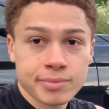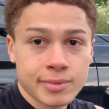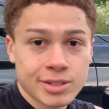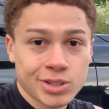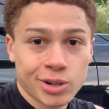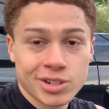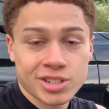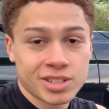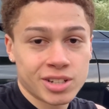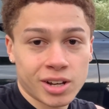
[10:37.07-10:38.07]
So it
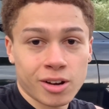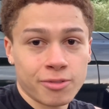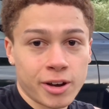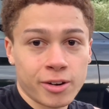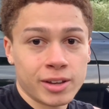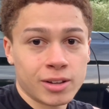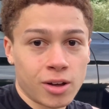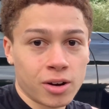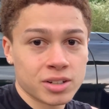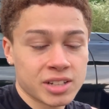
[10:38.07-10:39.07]
just took a very
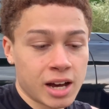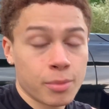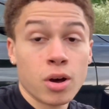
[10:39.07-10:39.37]
long time.